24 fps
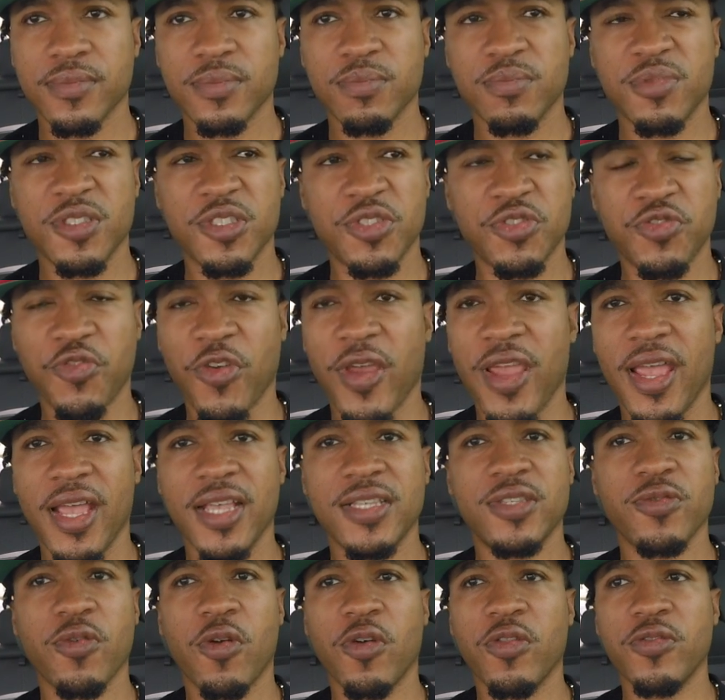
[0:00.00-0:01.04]

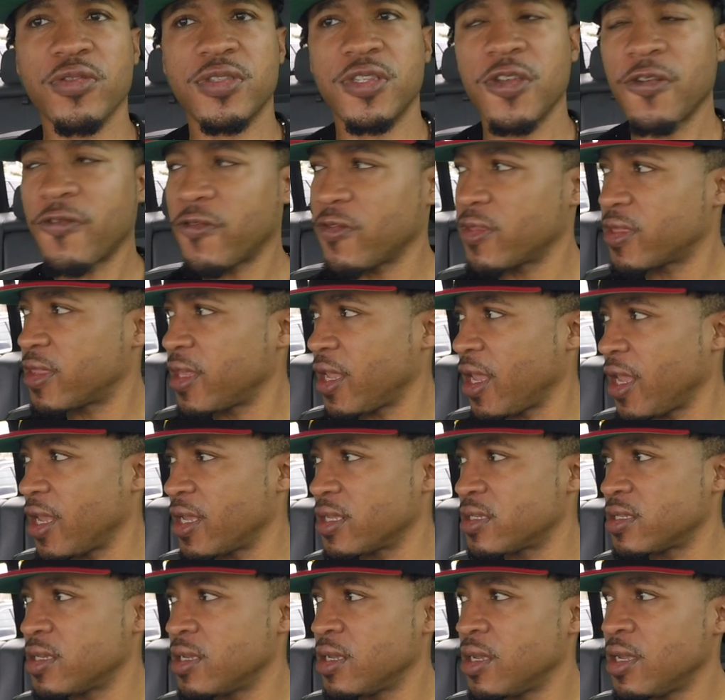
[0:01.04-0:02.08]
stress or all these different
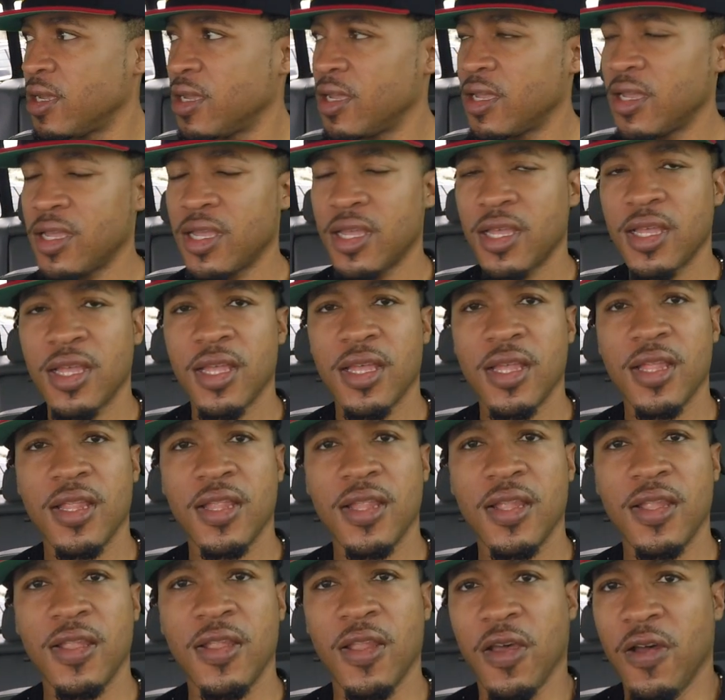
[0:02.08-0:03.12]
things.
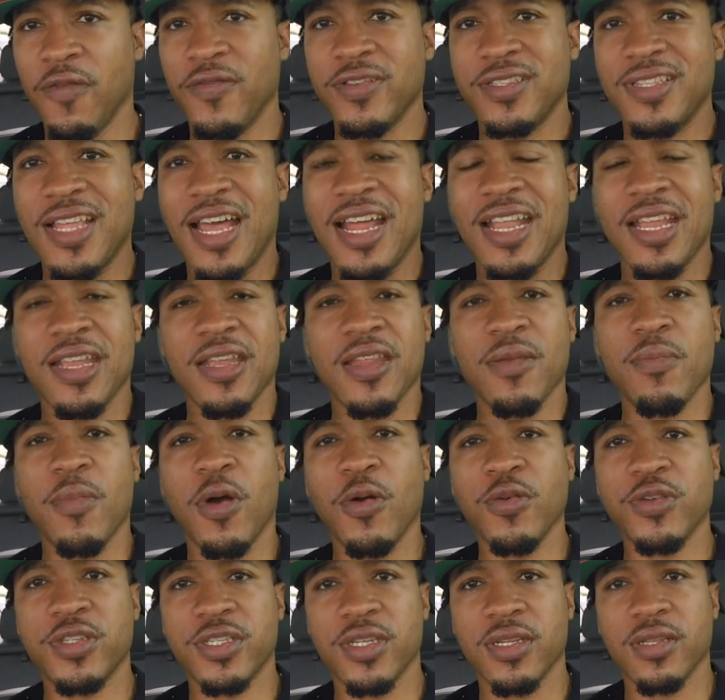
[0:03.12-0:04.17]
Love is not an
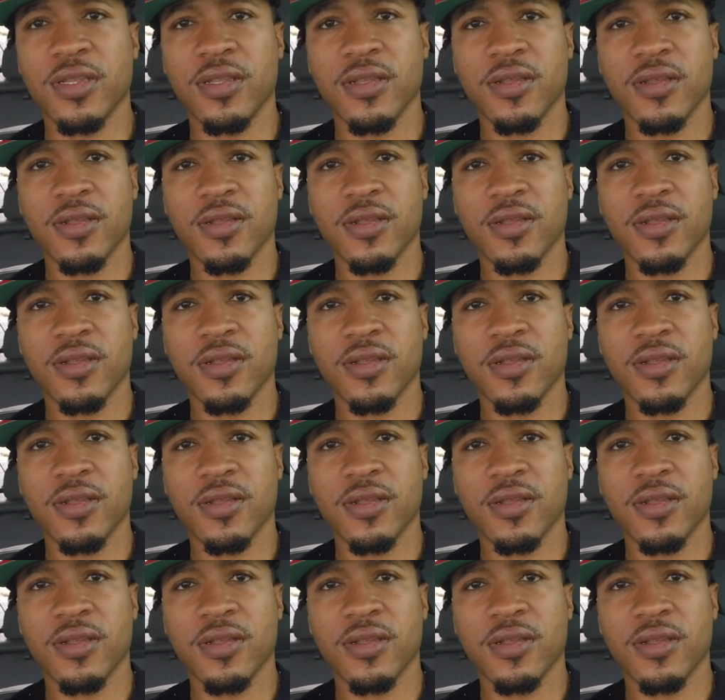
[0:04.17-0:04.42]
emotion.